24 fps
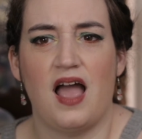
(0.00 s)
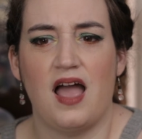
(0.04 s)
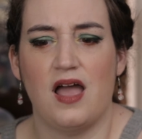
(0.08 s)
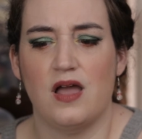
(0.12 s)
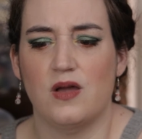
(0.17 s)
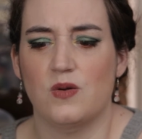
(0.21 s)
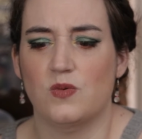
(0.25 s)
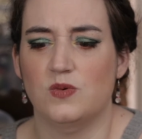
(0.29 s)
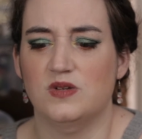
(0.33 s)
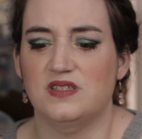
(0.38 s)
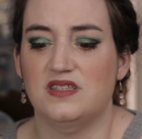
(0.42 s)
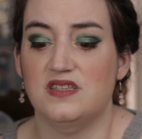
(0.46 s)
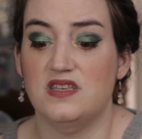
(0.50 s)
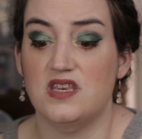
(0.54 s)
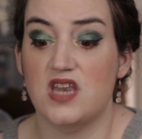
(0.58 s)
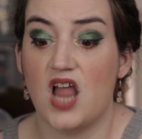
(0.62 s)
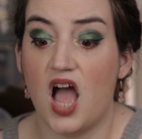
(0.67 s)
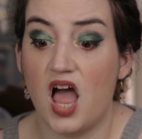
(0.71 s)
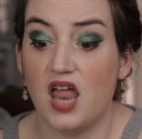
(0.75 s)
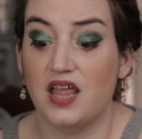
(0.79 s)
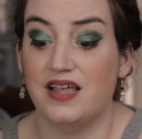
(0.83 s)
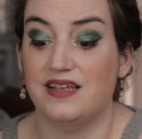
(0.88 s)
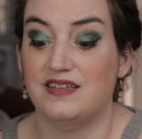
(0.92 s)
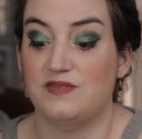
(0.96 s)
I was
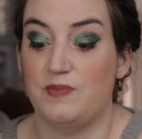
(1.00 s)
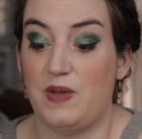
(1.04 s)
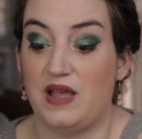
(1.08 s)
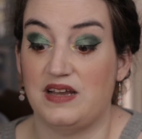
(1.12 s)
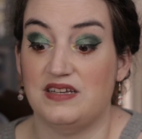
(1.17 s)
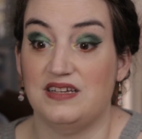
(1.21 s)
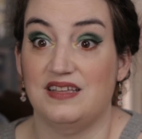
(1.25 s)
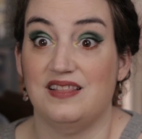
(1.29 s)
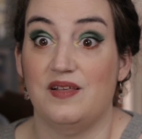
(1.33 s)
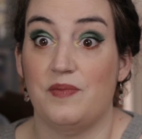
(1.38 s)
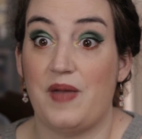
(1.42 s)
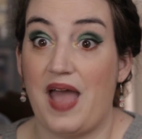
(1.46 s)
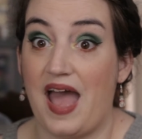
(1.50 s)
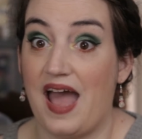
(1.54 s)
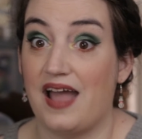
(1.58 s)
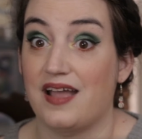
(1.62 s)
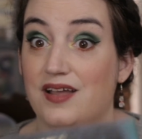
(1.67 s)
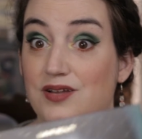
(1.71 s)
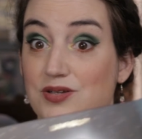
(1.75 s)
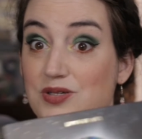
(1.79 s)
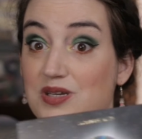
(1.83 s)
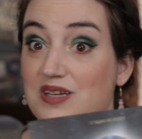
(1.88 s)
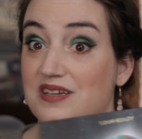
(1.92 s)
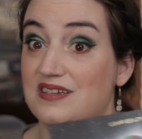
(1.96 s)
not expecting the
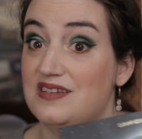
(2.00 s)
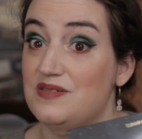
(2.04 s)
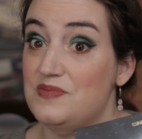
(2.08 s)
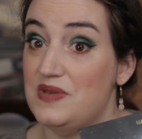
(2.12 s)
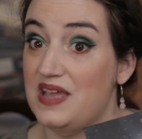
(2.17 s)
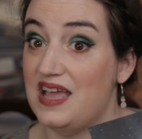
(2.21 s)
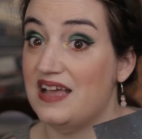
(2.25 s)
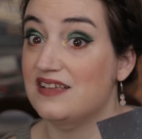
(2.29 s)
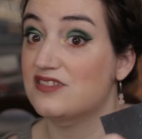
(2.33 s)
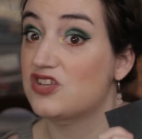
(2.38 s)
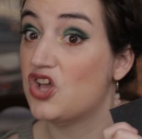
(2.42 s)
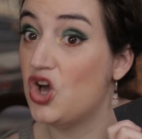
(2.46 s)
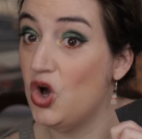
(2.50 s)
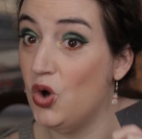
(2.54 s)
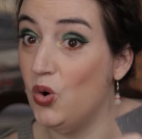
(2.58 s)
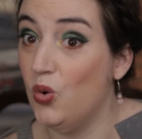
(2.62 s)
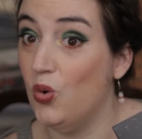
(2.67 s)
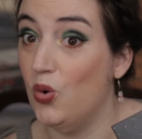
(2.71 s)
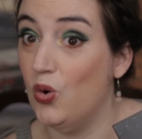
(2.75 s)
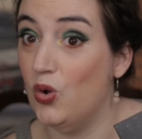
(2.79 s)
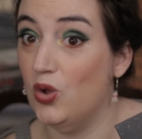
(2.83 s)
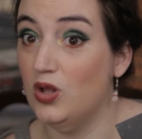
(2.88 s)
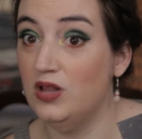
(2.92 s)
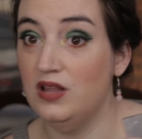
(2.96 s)
packaging to be as
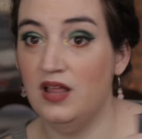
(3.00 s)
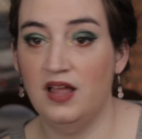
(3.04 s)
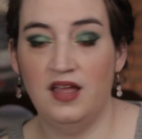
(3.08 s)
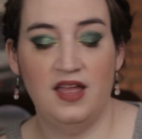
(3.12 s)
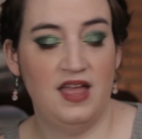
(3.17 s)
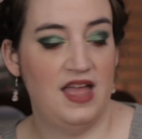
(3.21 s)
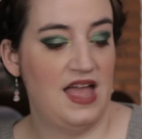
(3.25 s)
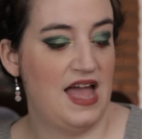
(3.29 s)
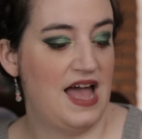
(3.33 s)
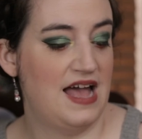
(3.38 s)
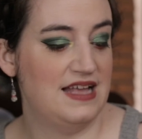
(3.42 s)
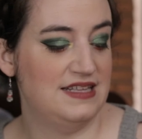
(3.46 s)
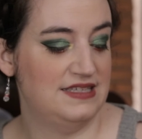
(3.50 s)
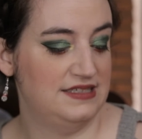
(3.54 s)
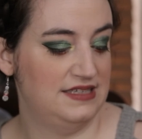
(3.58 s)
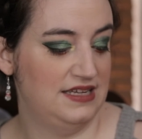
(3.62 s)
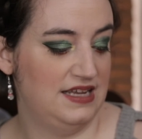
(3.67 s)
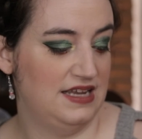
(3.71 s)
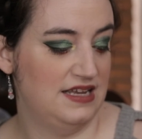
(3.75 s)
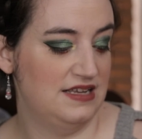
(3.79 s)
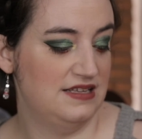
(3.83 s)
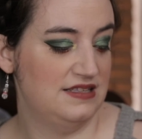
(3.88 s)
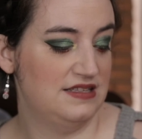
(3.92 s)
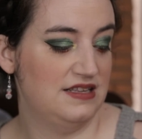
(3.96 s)
cool as it
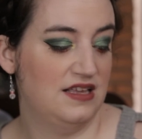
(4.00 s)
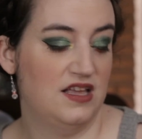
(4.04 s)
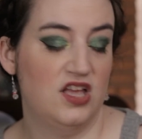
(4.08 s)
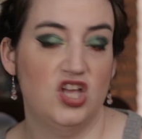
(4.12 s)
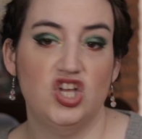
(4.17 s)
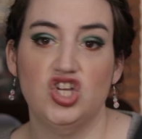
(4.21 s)
is.